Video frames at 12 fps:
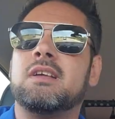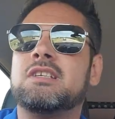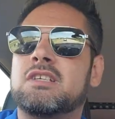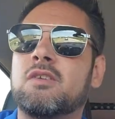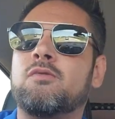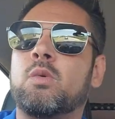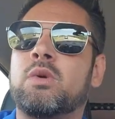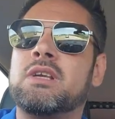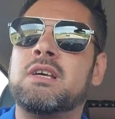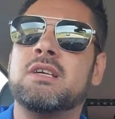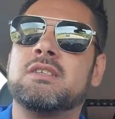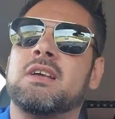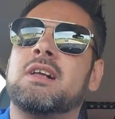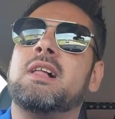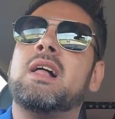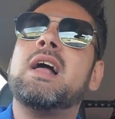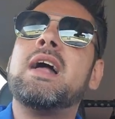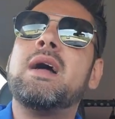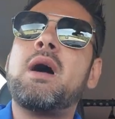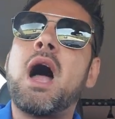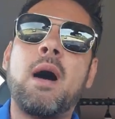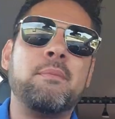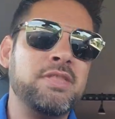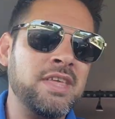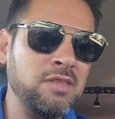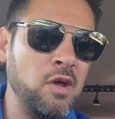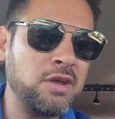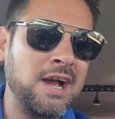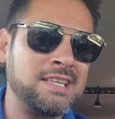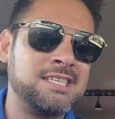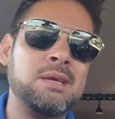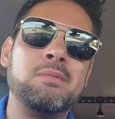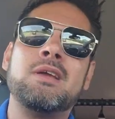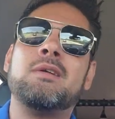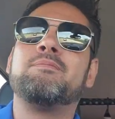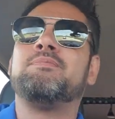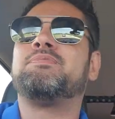He's good for what he is. But then, though, you got Simi.